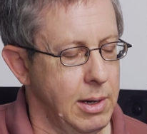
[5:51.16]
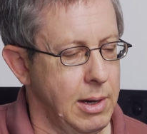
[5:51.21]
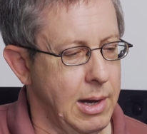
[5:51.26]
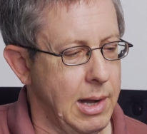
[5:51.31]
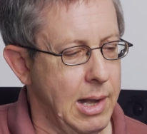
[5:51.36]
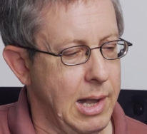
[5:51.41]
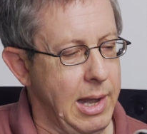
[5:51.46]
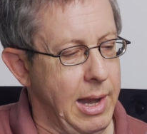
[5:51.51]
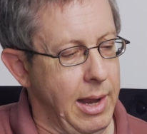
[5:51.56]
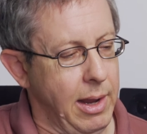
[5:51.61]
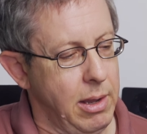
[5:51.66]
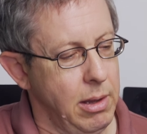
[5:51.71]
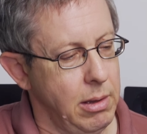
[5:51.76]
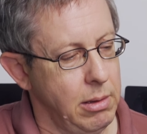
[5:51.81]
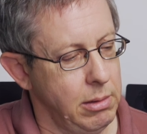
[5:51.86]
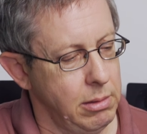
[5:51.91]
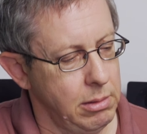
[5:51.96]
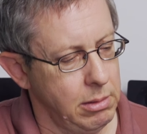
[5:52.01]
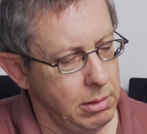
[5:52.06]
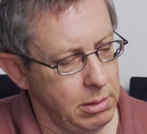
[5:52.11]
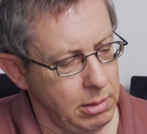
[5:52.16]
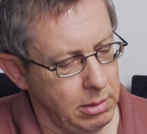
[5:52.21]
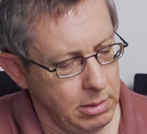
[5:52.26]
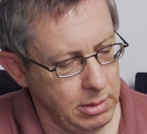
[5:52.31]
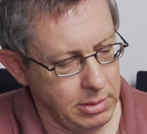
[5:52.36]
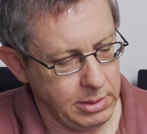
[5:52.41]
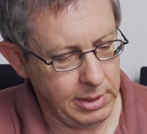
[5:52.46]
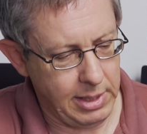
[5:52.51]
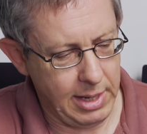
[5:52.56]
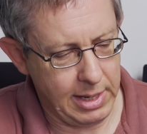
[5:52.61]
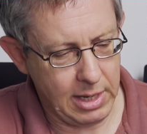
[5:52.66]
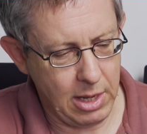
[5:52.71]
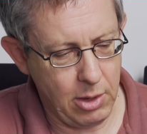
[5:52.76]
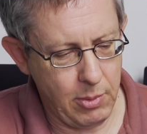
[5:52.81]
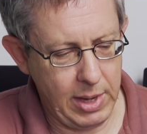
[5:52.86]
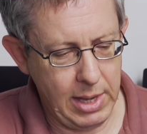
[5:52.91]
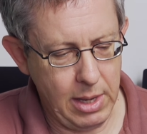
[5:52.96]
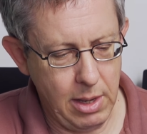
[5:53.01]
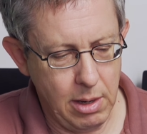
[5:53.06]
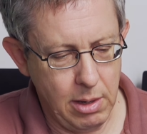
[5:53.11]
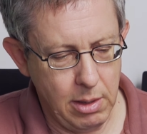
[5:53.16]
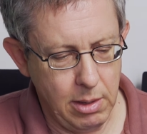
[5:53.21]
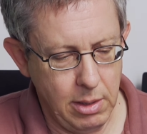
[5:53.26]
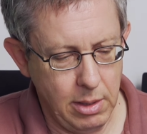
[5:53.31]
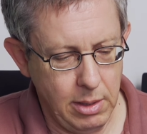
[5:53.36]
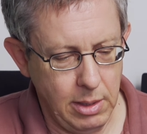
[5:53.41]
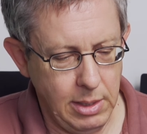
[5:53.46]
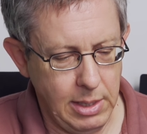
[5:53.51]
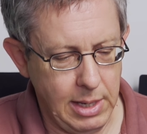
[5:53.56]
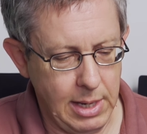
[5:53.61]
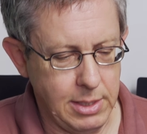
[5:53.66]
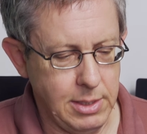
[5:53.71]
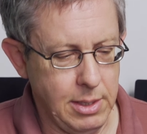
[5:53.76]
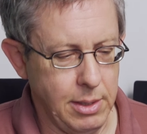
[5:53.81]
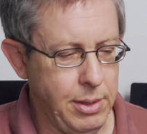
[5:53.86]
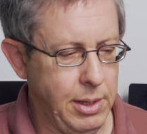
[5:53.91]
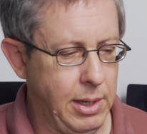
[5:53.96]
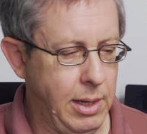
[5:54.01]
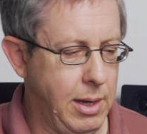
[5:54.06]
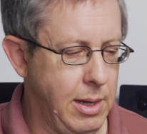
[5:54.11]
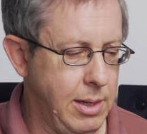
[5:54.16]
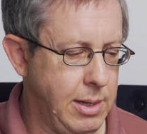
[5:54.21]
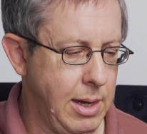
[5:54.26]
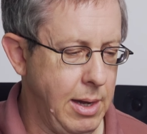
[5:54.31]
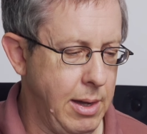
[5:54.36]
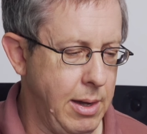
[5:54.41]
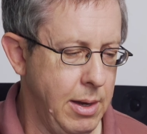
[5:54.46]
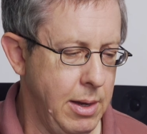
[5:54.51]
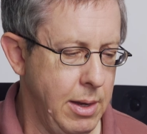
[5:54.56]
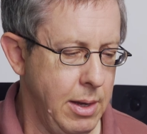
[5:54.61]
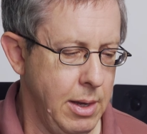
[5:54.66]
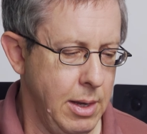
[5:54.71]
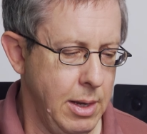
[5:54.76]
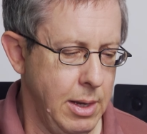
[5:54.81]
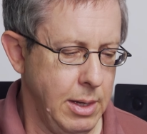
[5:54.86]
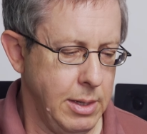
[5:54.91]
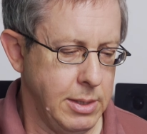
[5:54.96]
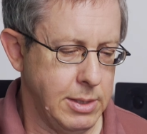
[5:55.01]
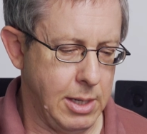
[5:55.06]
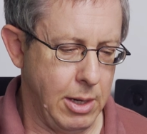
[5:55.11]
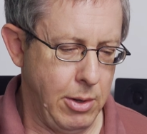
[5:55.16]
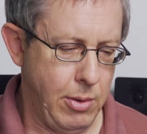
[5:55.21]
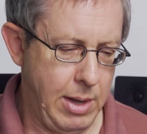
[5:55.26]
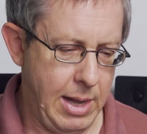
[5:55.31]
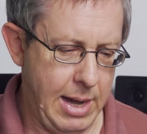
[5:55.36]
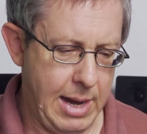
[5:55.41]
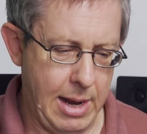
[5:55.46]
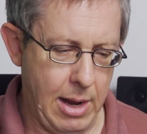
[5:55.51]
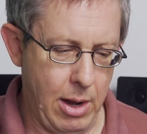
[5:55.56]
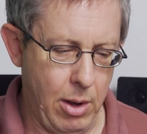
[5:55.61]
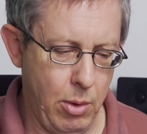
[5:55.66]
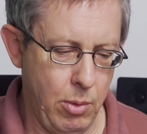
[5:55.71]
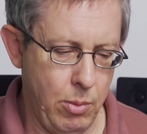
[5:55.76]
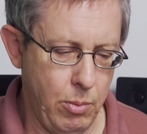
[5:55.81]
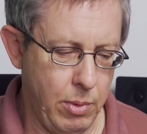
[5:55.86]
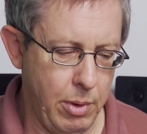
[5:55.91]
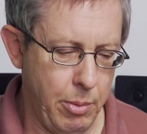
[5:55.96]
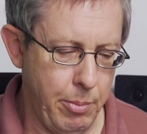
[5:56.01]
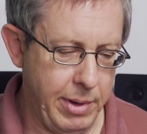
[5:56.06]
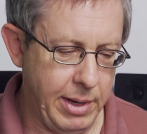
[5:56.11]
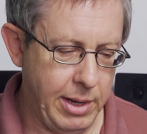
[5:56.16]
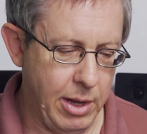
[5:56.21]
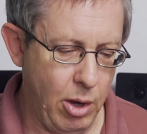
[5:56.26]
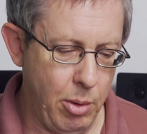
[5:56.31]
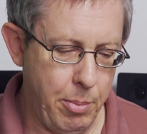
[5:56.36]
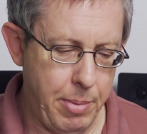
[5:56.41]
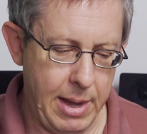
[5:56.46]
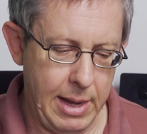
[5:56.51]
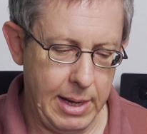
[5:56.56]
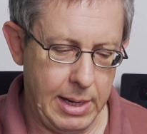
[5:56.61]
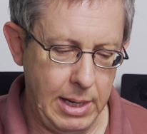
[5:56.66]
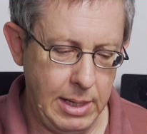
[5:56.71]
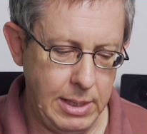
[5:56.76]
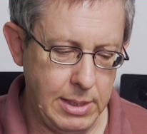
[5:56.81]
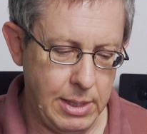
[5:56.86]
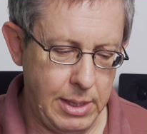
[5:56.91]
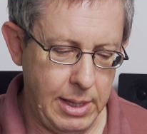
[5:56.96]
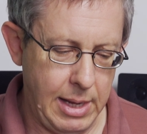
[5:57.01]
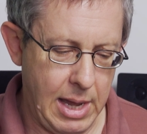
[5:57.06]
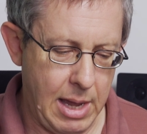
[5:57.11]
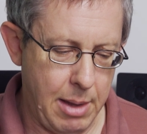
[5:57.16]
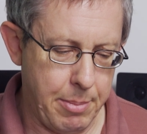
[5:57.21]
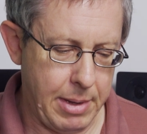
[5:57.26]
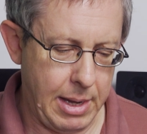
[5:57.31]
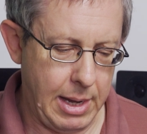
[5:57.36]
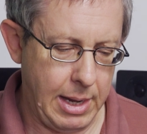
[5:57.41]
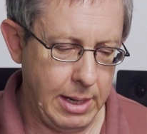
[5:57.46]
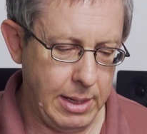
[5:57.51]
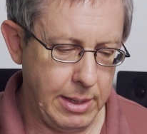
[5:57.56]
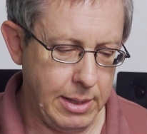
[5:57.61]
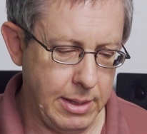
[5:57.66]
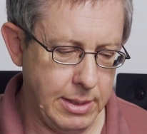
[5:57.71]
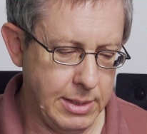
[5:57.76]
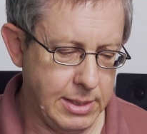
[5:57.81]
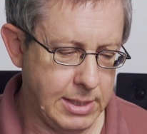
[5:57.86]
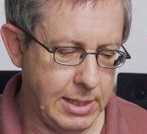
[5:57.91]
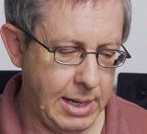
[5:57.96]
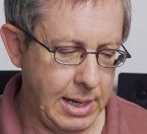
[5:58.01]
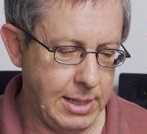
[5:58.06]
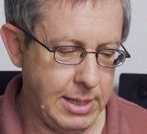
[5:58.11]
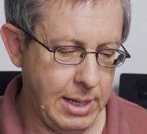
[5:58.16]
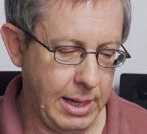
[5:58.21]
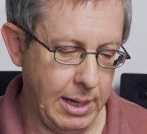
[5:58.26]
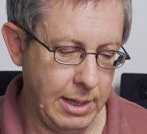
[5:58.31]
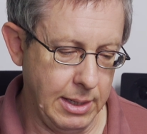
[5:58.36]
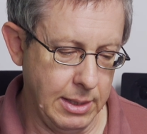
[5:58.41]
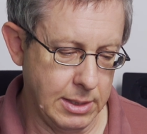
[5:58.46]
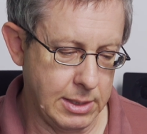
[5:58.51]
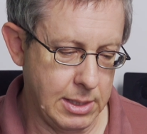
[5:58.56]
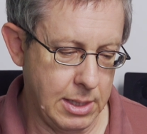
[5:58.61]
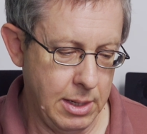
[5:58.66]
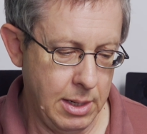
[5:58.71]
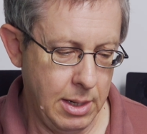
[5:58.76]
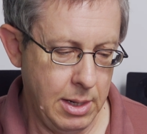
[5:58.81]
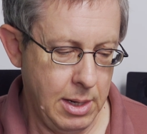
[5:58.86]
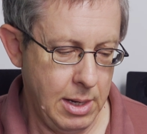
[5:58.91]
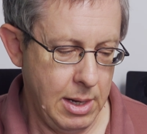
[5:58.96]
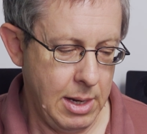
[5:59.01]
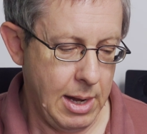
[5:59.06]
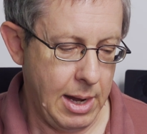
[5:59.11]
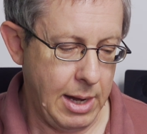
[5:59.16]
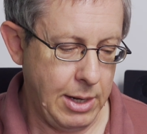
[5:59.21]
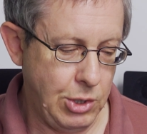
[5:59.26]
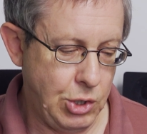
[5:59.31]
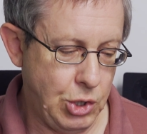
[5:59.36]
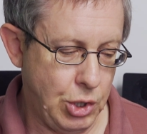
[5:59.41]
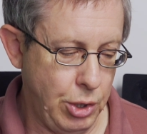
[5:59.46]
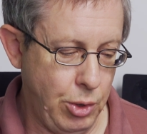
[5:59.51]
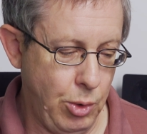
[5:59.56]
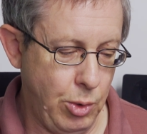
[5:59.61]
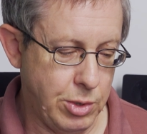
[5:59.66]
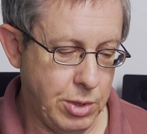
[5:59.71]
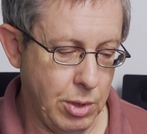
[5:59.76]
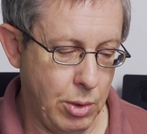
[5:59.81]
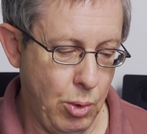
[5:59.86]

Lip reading: Click. Did that go in? Yes, I think it did. So now when we go back into the app and settings and choose